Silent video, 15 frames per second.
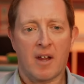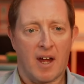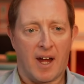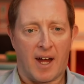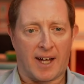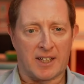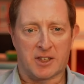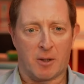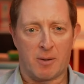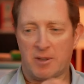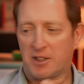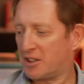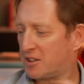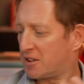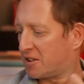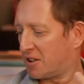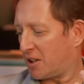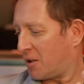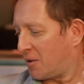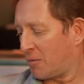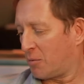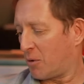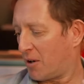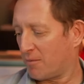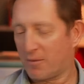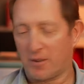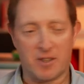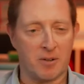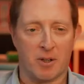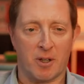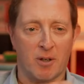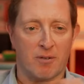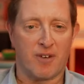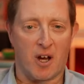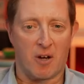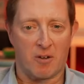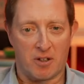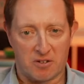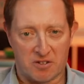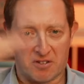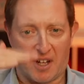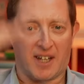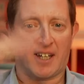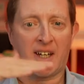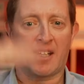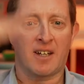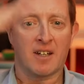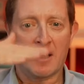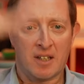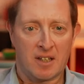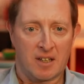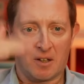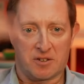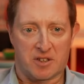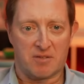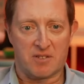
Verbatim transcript: Astro Images do and what you do on your phone. You're stacking lots of.